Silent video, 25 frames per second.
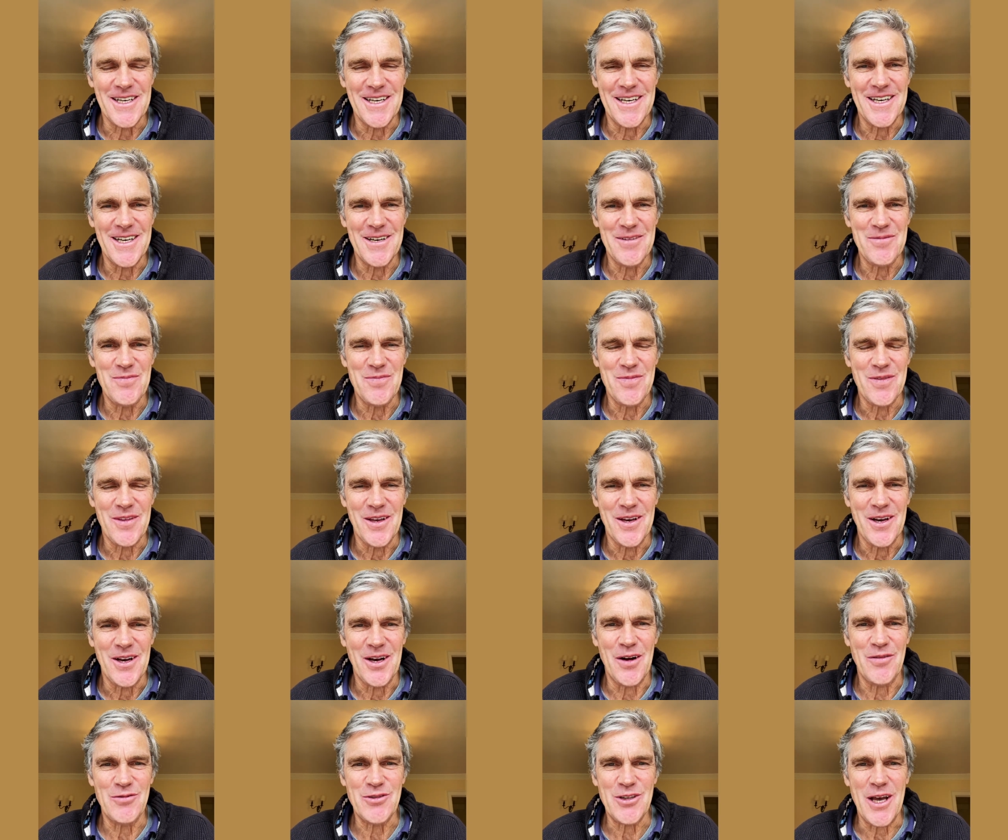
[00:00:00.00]
Um,
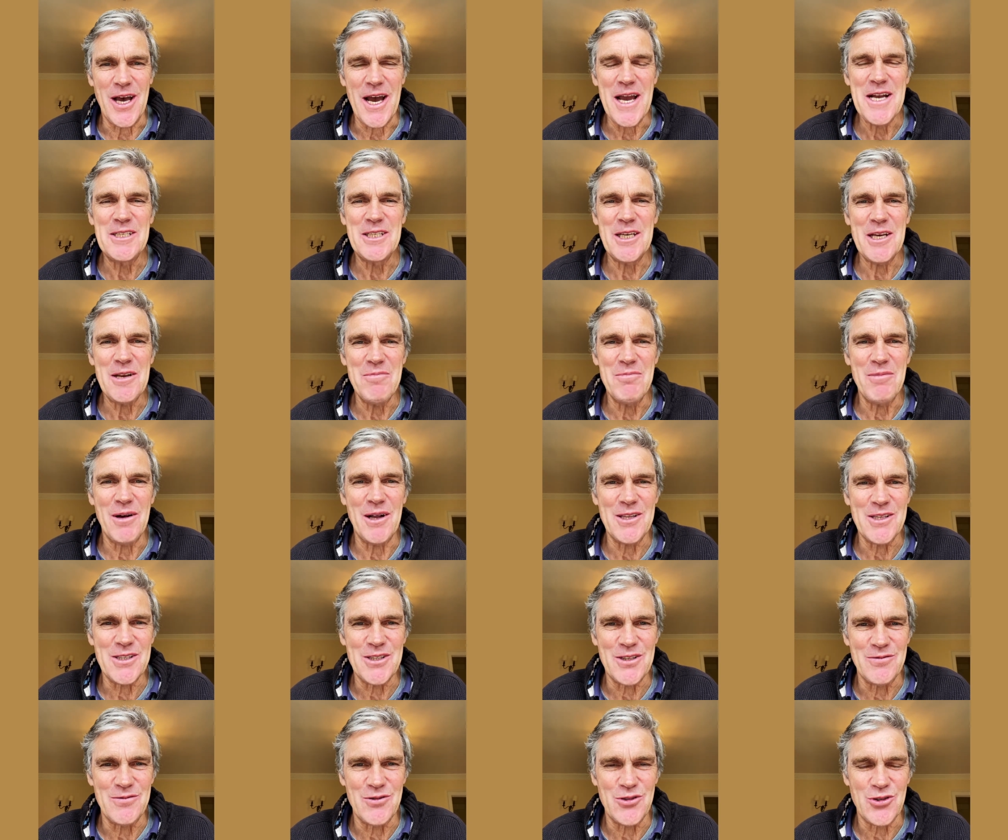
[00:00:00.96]
after 18
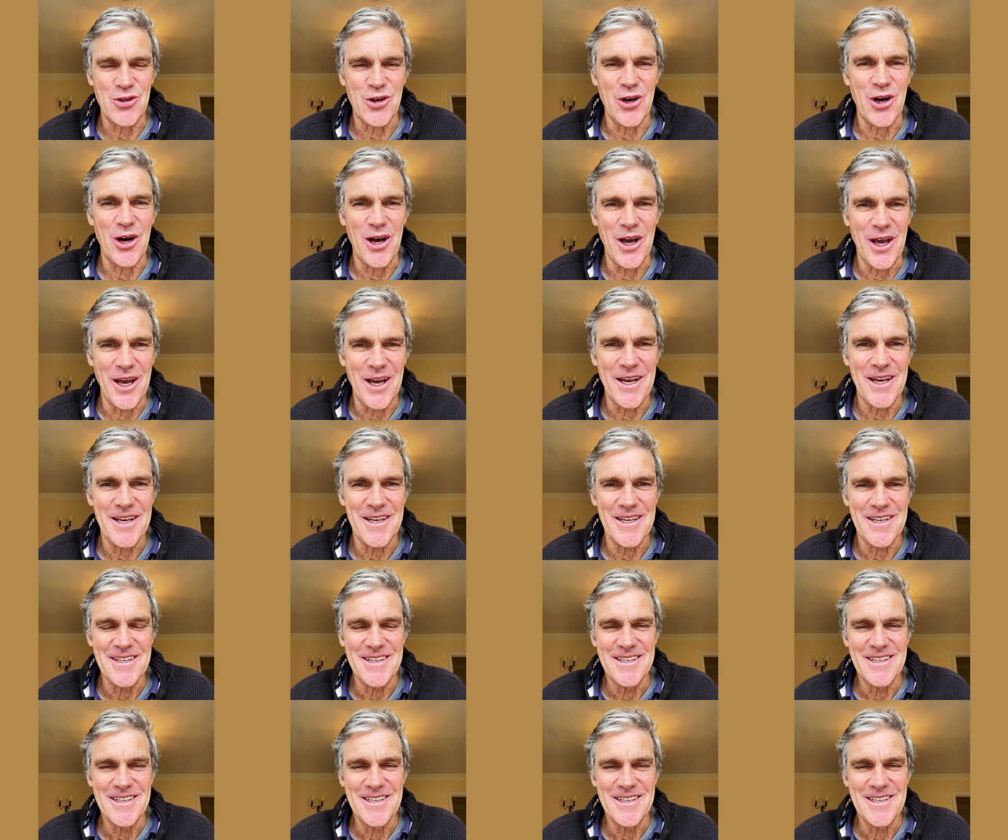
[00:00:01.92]
months of trying,